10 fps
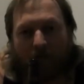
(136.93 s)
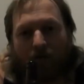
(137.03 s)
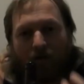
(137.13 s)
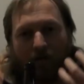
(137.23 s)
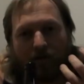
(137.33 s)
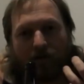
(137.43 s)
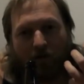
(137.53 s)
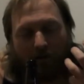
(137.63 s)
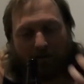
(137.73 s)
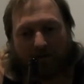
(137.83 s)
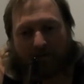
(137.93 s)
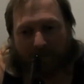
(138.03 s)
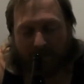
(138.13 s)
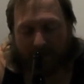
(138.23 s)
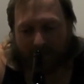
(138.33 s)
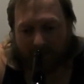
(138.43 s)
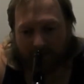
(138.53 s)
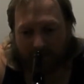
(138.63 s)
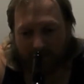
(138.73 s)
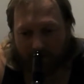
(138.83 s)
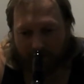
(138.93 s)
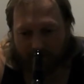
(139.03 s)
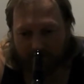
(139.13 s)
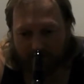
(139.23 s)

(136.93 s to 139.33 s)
nice chocolate smell coming as well.